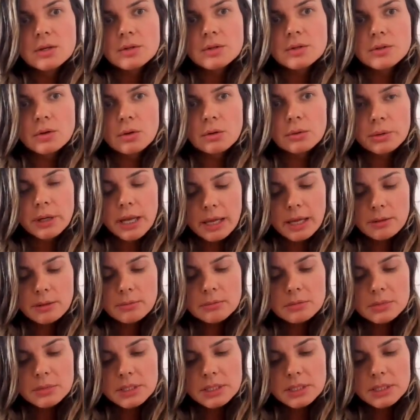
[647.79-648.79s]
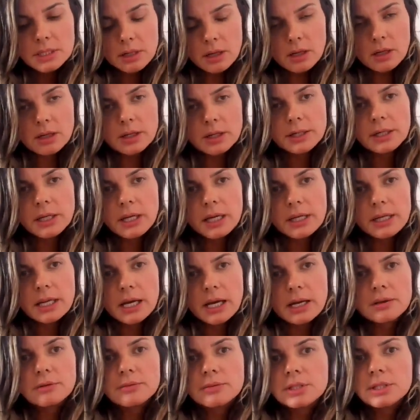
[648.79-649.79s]
So MDR
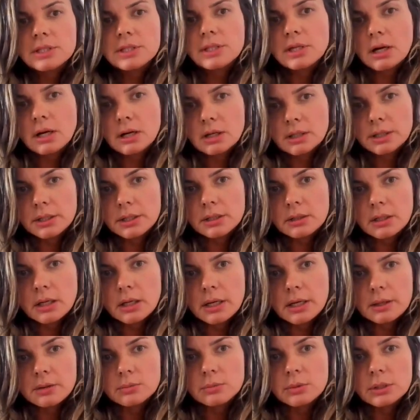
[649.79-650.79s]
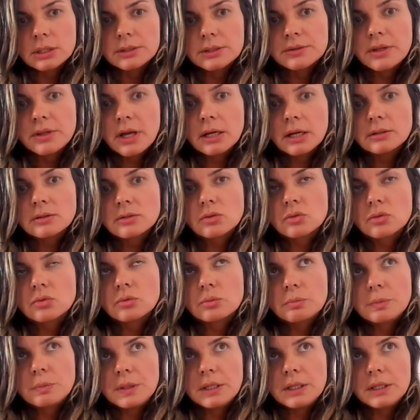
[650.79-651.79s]
and IVDR will not
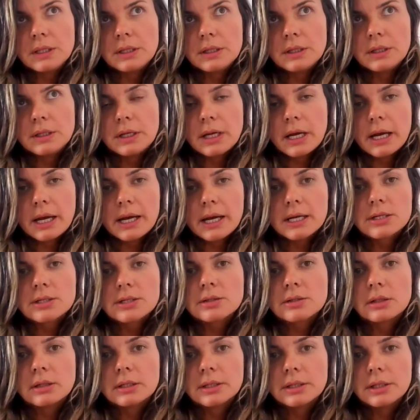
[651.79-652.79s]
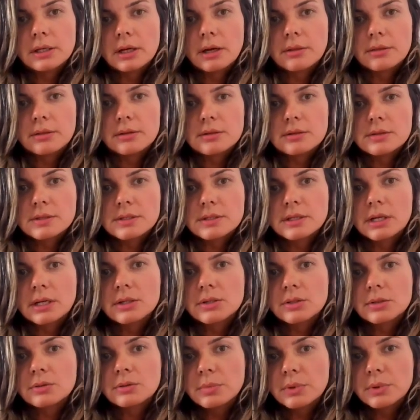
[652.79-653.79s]
be actually on the
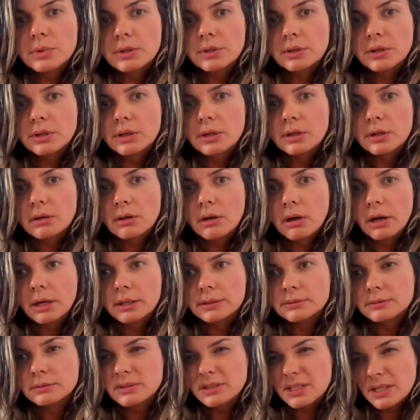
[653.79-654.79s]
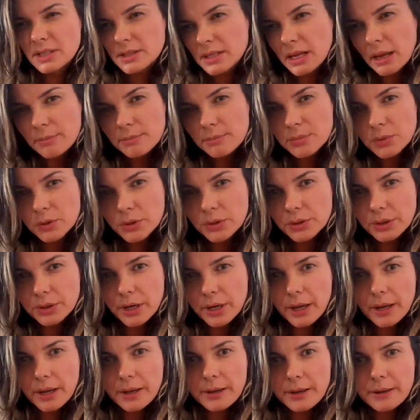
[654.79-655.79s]
statute book on
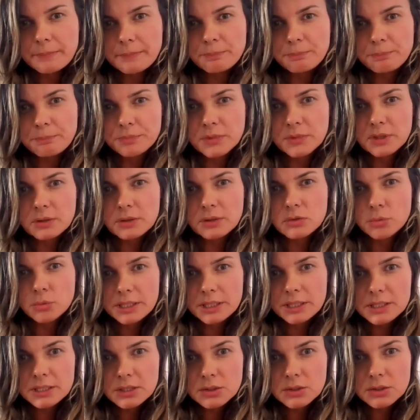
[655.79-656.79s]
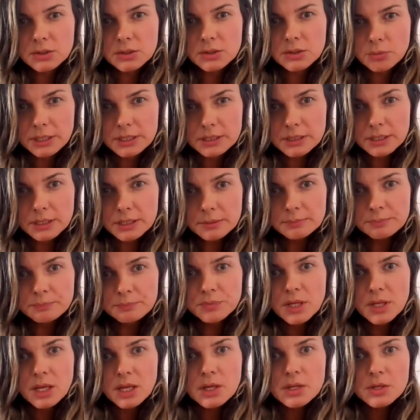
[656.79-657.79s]
December
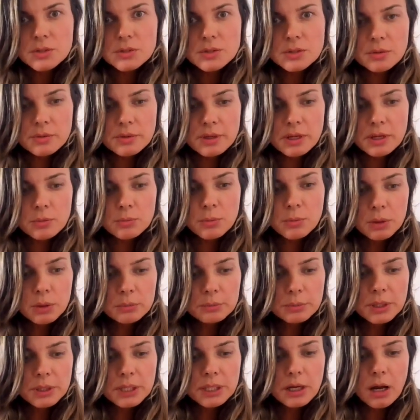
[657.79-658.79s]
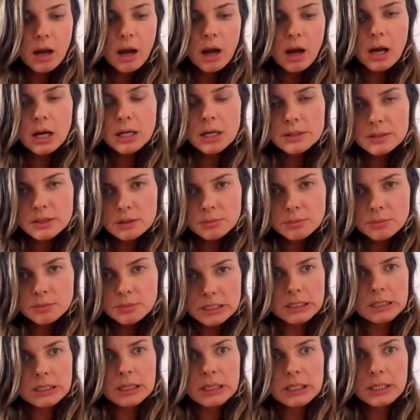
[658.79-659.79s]
2020. So they won't be
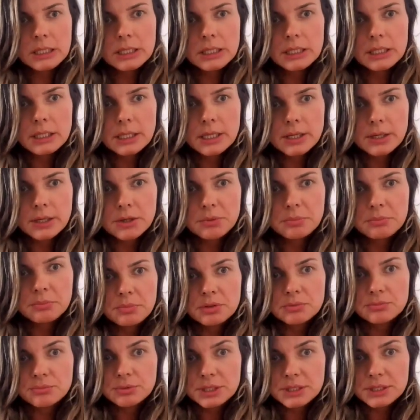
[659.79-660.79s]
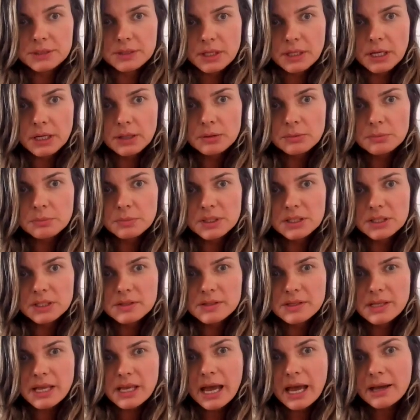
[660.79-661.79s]
automatically be retained
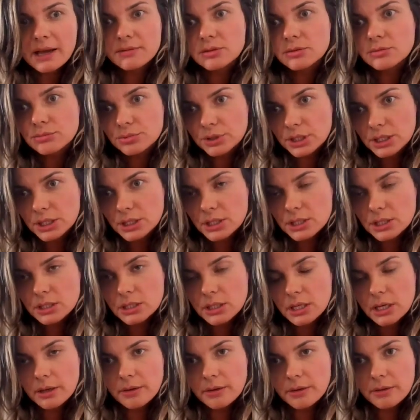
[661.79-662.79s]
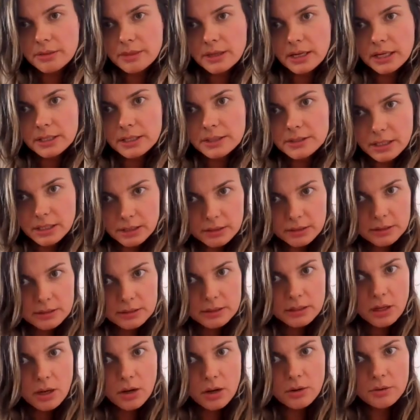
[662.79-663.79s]
because they haven't reached the date
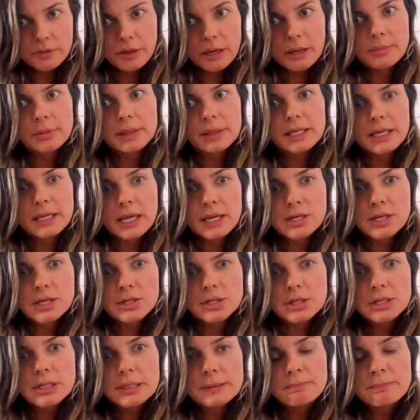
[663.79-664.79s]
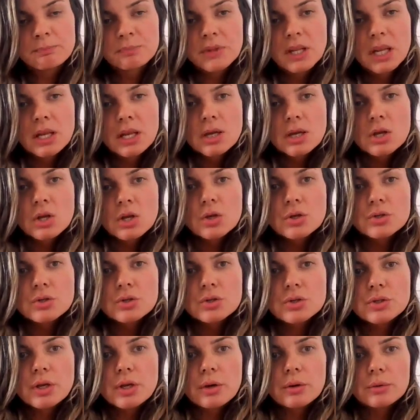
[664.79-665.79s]
of application.
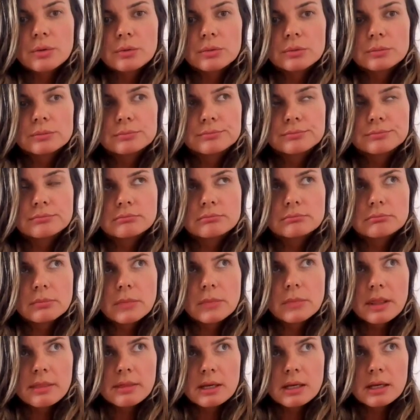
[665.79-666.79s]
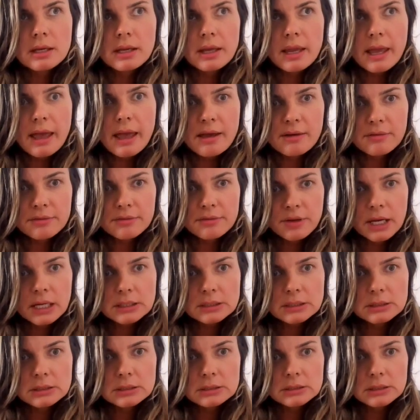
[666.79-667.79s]
So the
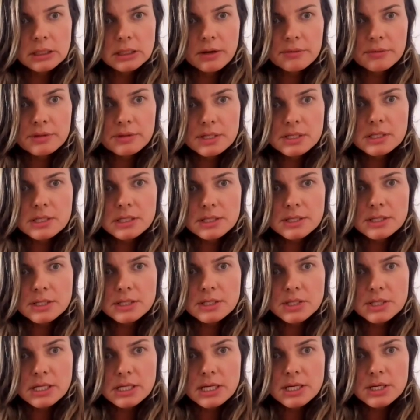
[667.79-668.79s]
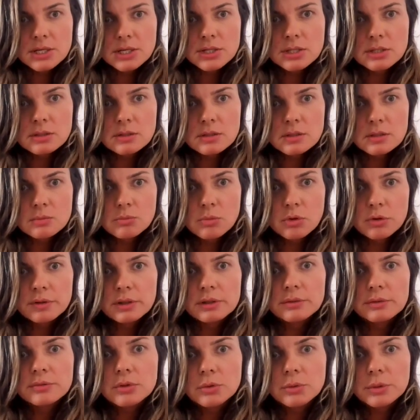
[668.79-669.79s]
effect of these legislations
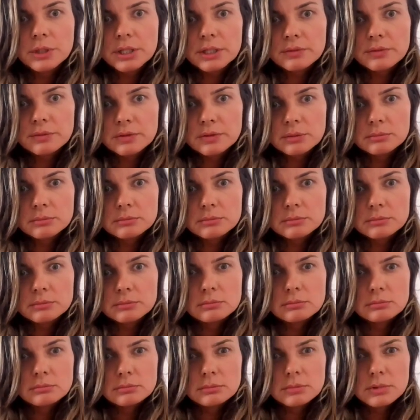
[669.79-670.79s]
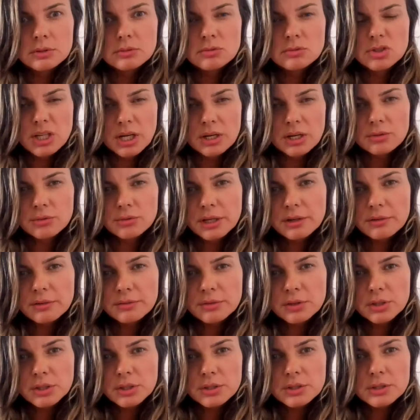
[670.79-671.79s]
moving forward from January
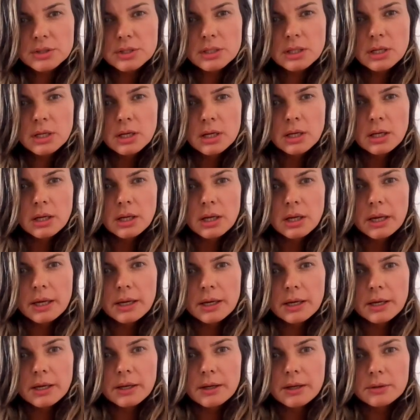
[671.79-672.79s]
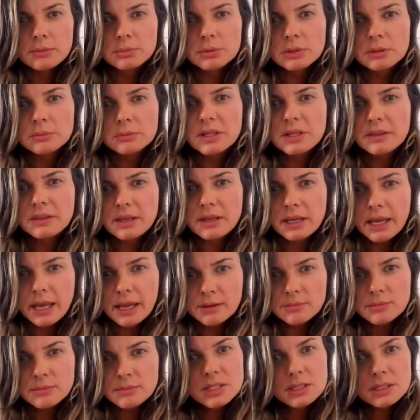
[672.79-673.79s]
1st will be the
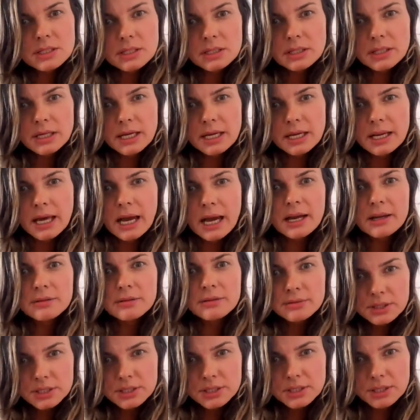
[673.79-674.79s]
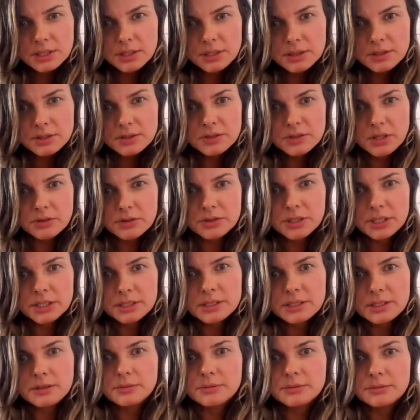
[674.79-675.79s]
MDD and IVD
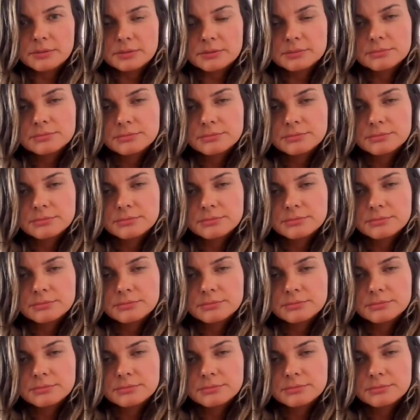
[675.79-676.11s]
directive.